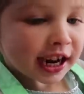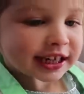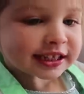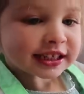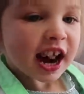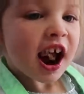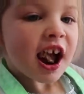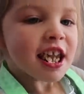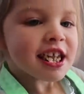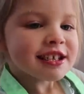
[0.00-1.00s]
Laura's
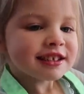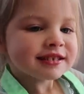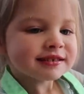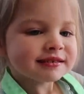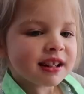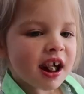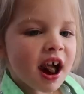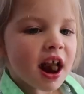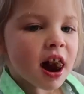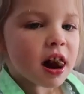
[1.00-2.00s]
kiss keeps getting
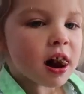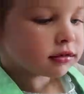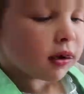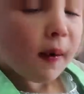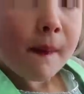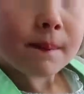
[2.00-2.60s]
littler and